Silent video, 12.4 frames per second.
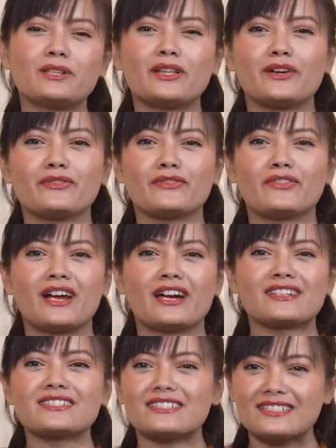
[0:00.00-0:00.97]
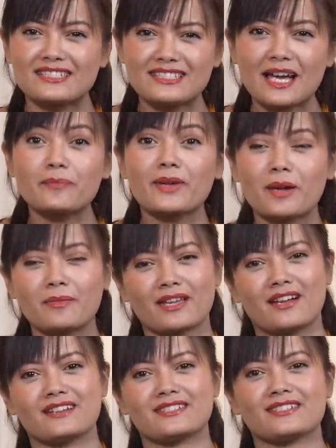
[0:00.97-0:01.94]
couple of artists,
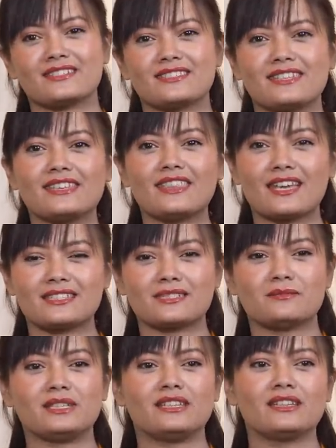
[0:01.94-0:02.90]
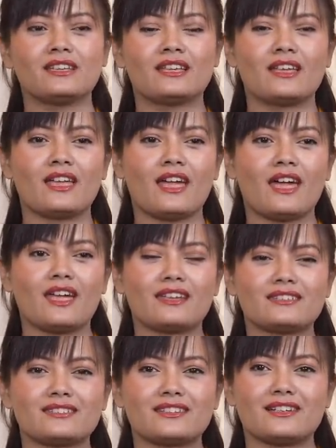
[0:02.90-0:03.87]
upcoming artists, say that to me.
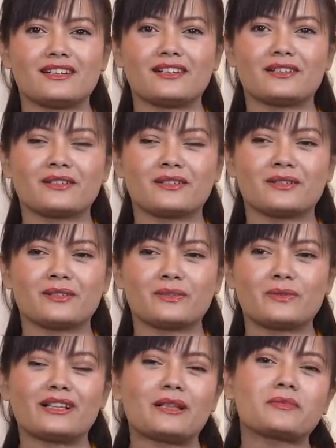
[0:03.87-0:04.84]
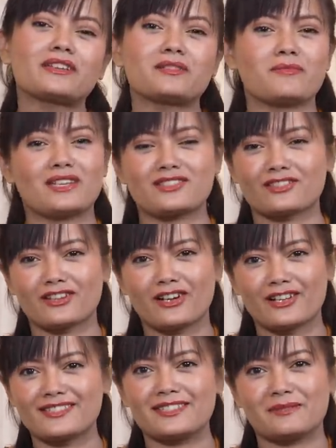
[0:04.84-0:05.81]
And, well, I'm going to mention
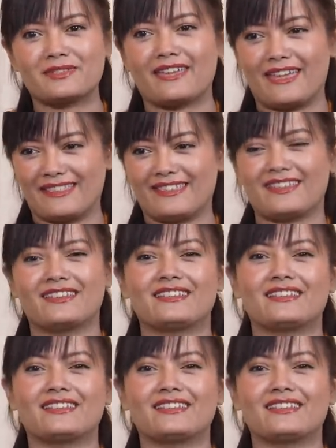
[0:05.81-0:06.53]
God's name again.